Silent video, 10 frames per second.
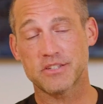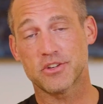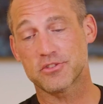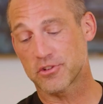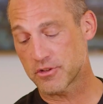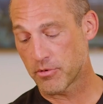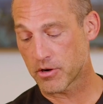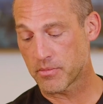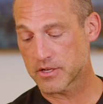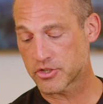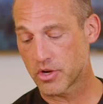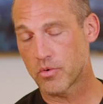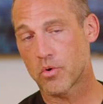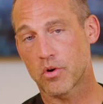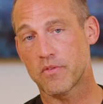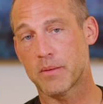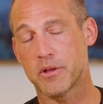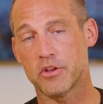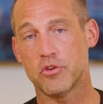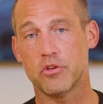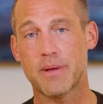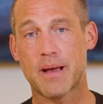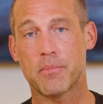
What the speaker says: Just search The Mark Moss Show or find me on YouTube at